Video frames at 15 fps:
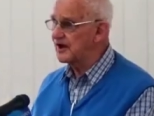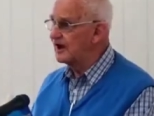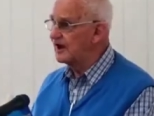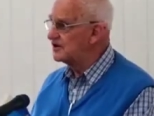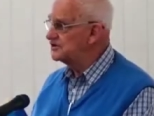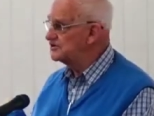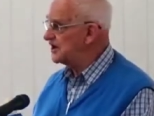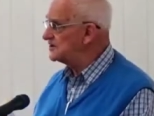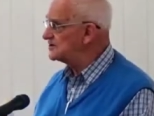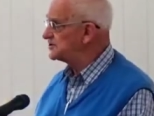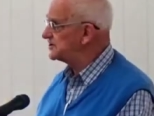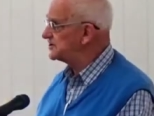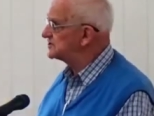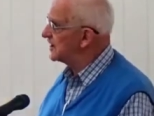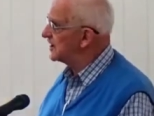Jesus
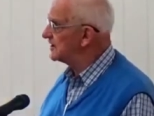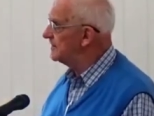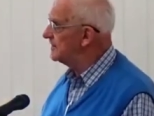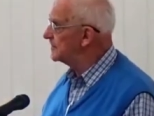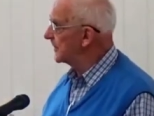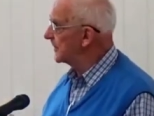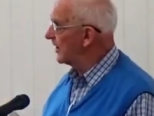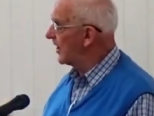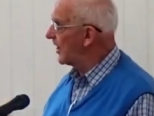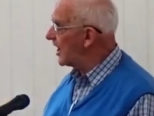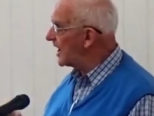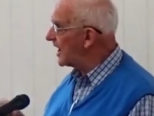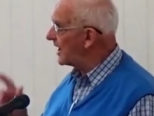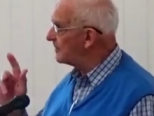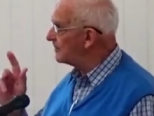said, I
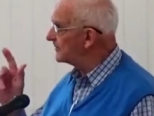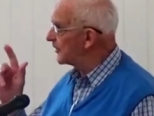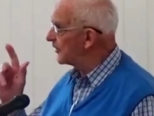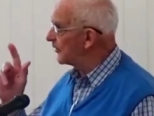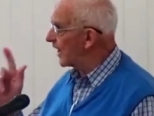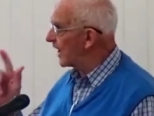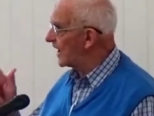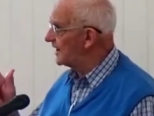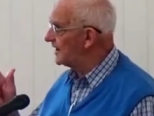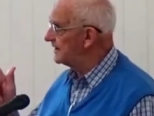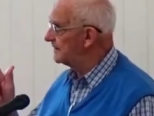am the way,